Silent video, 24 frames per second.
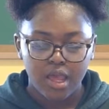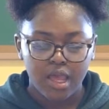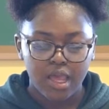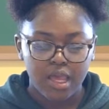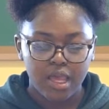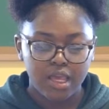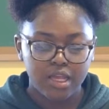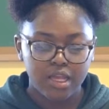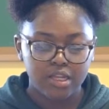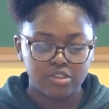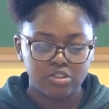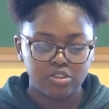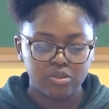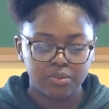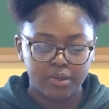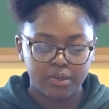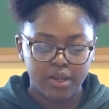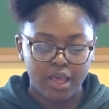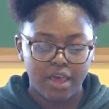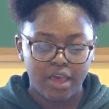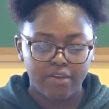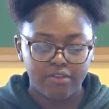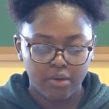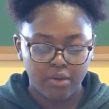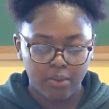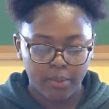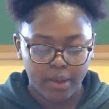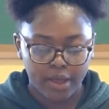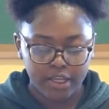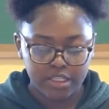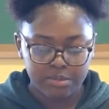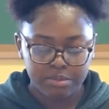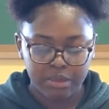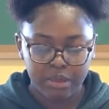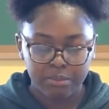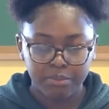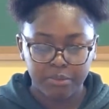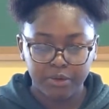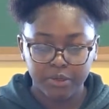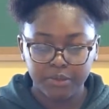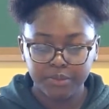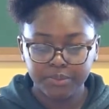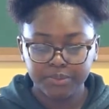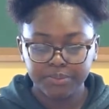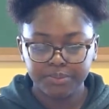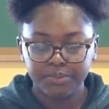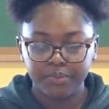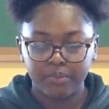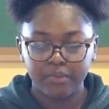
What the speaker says: And you want to have your wax paper.